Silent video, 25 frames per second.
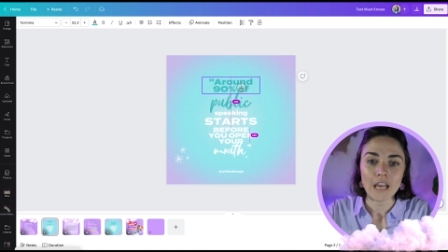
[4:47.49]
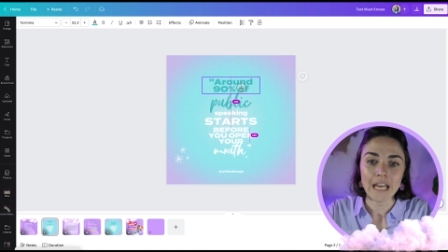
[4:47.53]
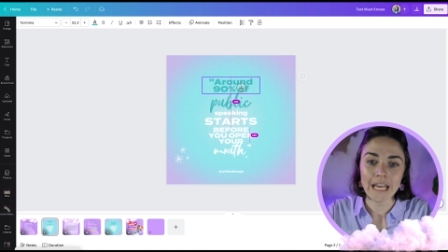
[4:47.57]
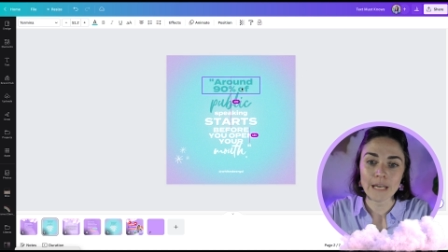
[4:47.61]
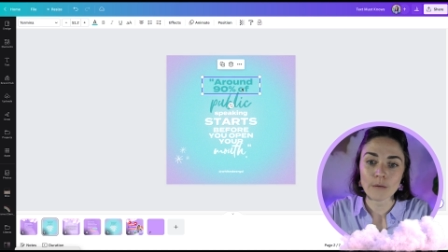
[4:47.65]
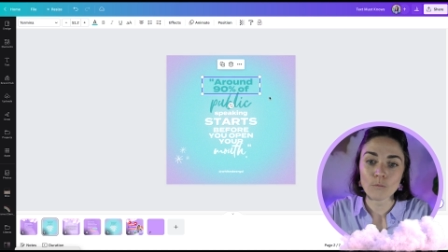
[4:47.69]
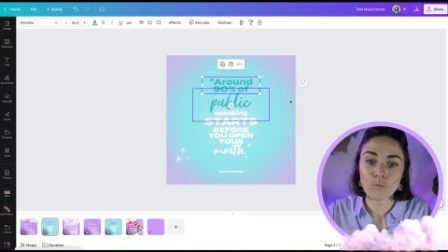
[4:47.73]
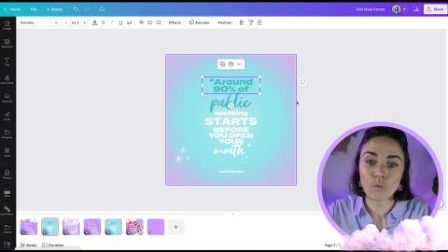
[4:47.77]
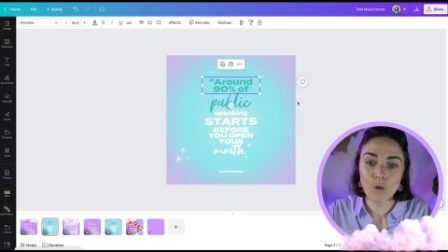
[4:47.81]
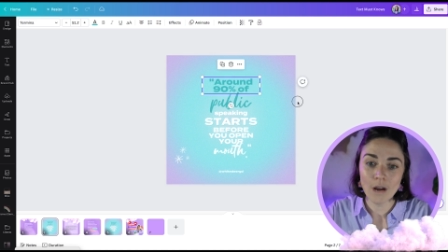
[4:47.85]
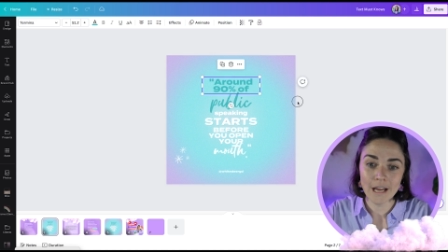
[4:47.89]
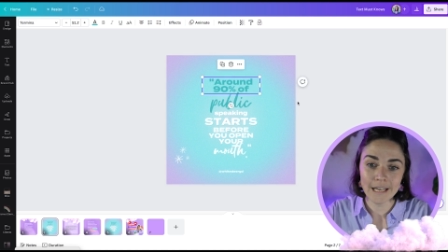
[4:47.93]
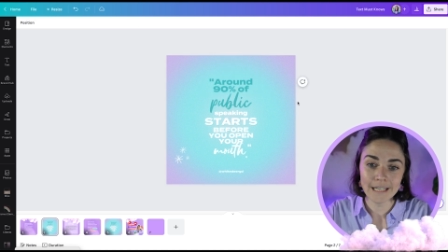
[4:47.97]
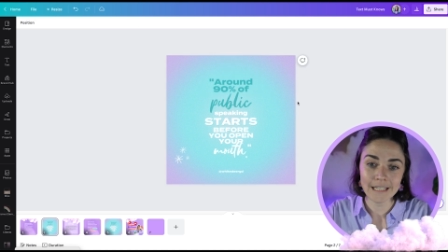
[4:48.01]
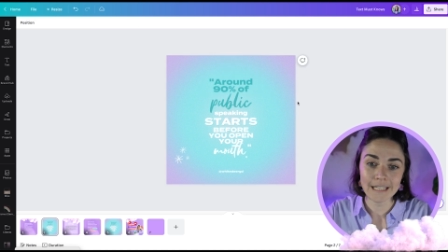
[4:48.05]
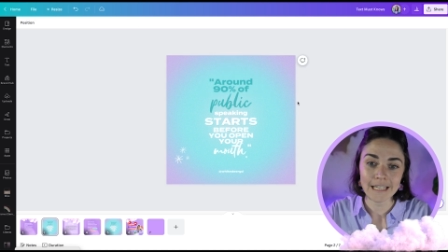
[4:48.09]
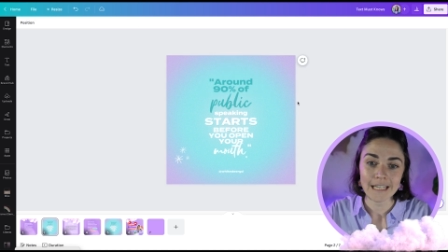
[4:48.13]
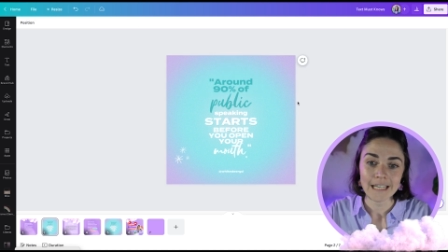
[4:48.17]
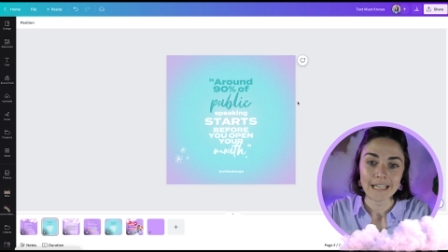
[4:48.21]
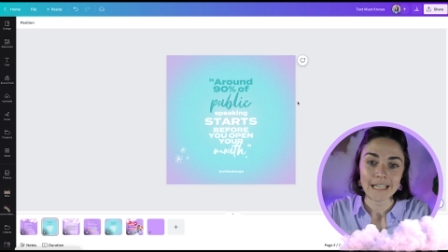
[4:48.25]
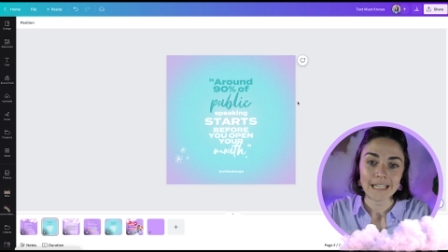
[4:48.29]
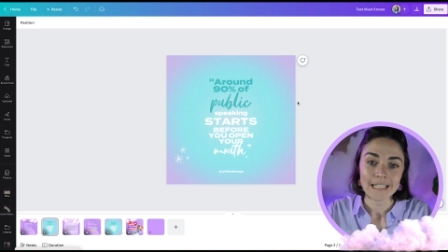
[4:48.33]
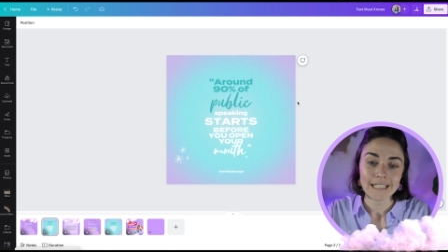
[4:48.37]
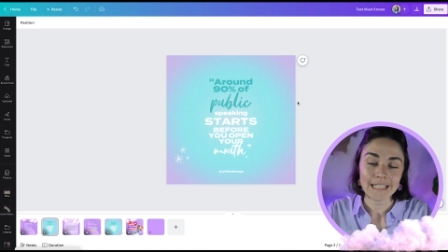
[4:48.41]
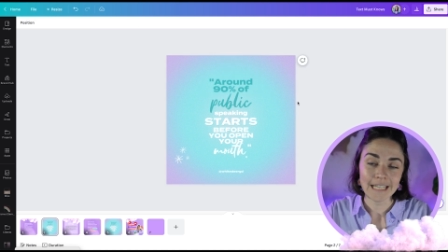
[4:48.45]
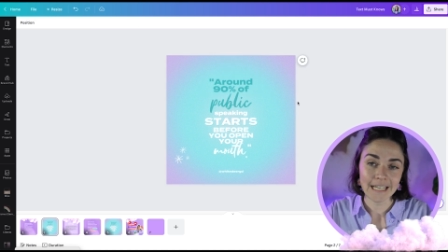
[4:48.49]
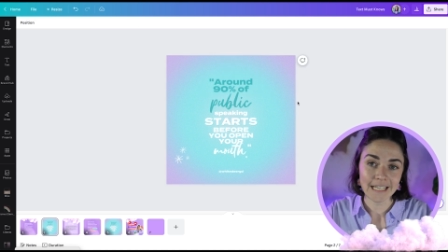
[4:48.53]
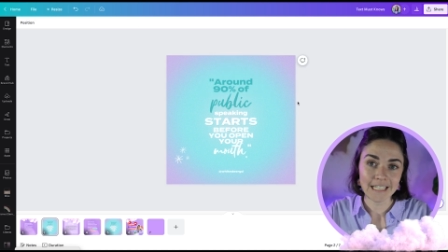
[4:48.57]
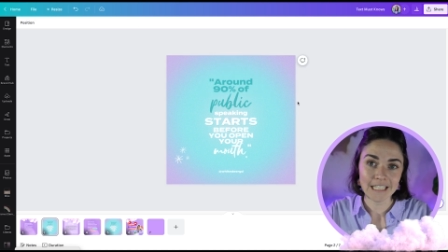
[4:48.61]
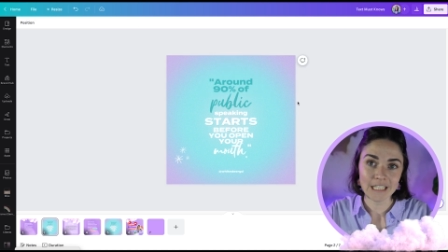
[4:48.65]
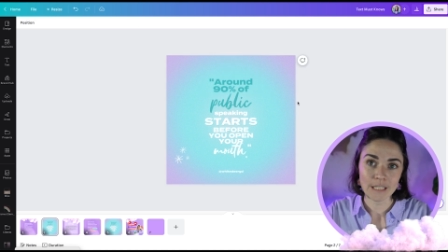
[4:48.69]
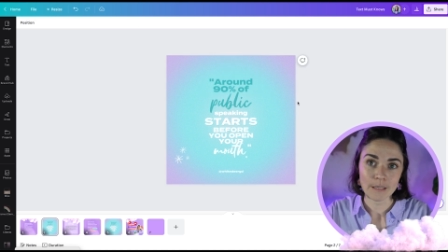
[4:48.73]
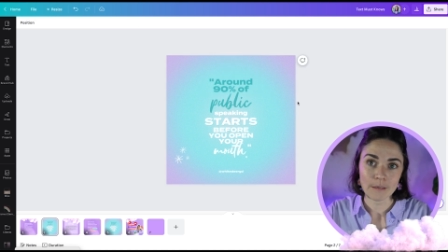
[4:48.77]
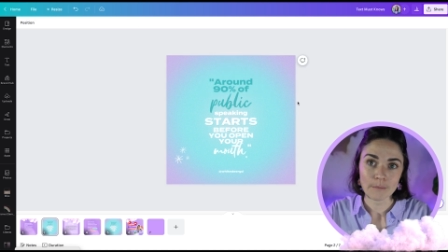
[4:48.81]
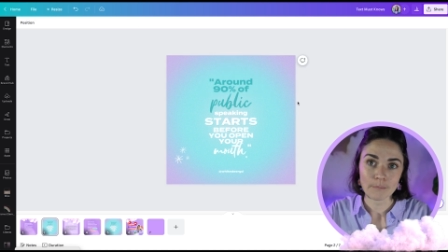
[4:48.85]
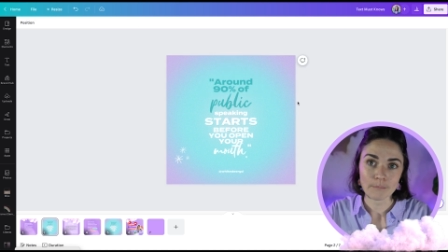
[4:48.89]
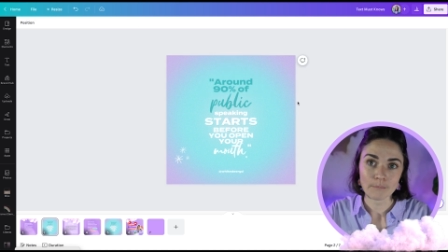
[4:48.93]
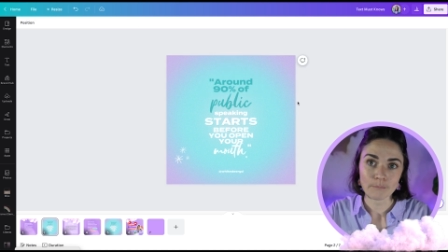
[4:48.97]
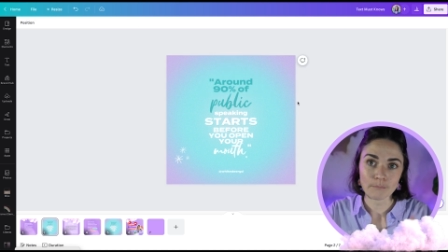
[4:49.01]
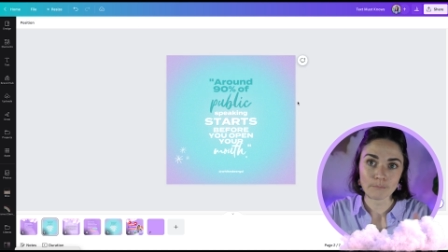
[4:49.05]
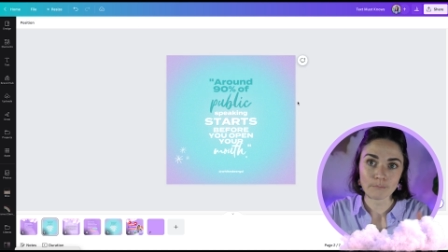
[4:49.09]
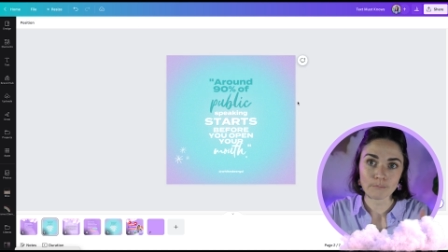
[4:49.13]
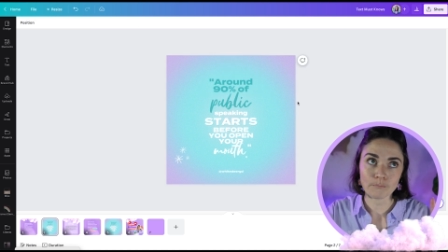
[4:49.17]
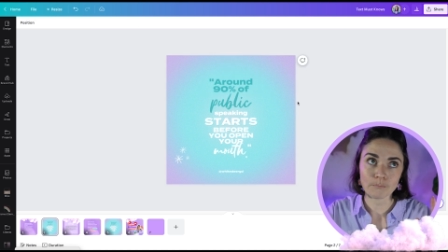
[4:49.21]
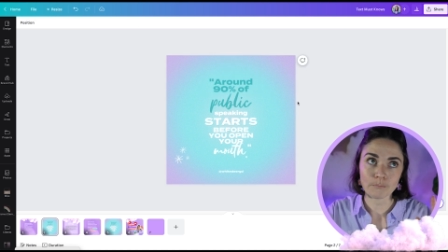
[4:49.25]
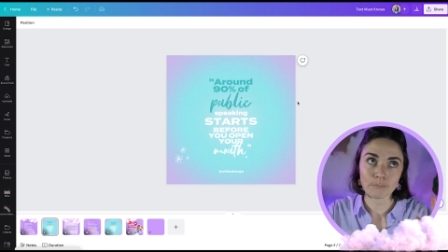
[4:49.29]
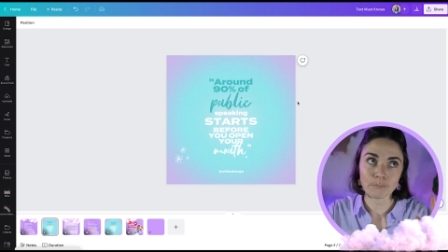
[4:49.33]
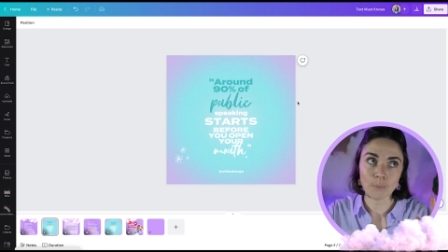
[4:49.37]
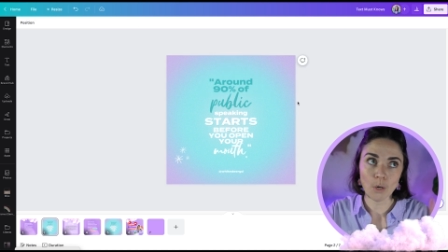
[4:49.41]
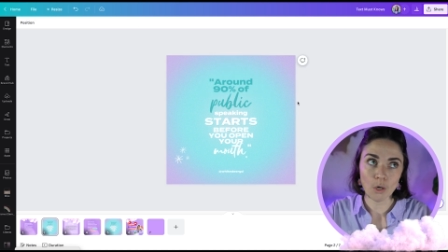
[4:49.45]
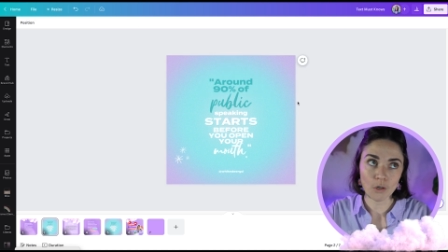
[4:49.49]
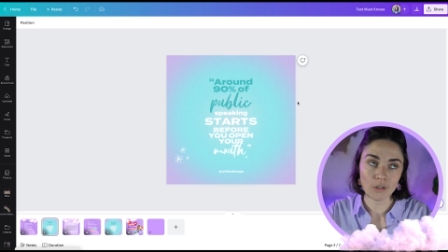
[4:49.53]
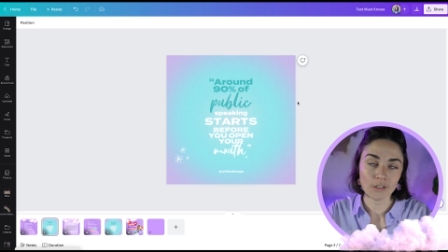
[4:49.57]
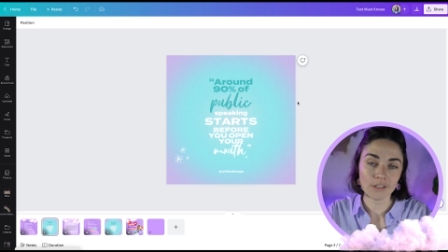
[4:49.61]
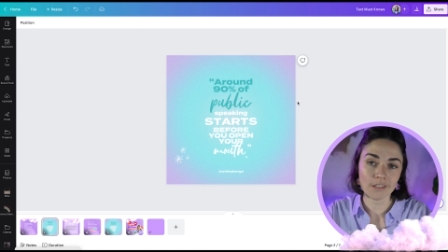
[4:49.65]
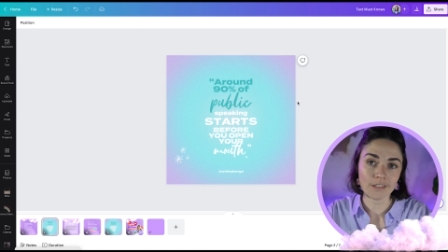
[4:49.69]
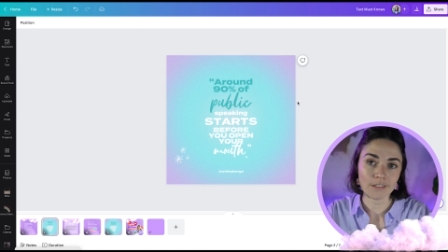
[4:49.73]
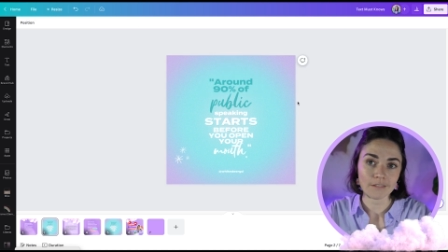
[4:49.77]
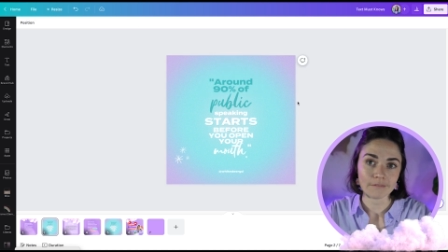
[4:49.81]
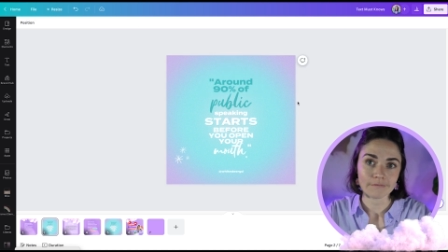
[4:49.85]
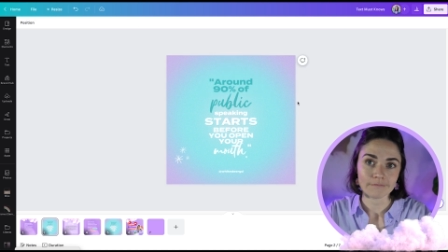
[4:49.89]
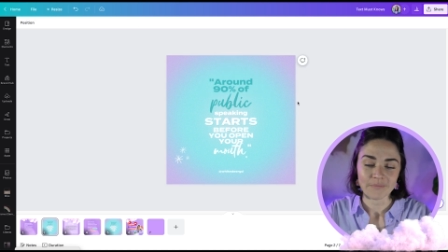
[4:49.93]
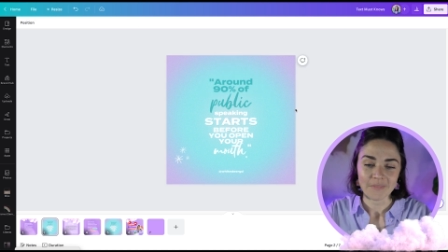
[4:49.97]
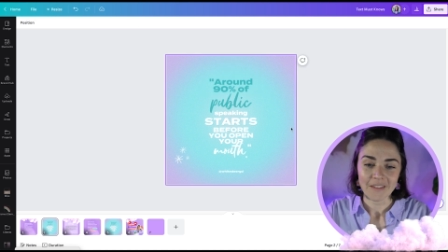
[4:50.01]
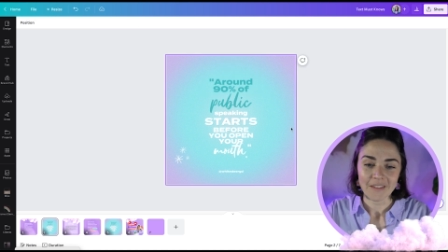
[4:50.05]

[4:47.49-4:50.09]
in one text box.